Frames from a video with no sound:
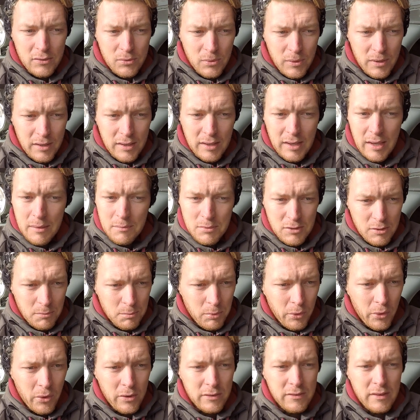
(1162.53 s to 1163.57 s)
want to keep
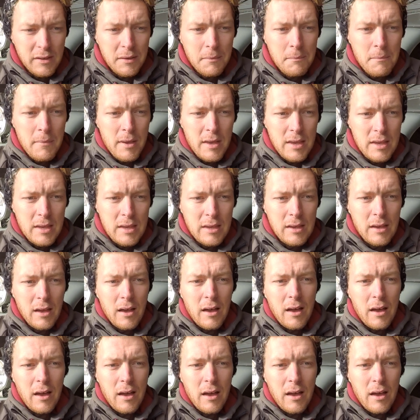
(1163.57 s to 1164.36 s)
supporting me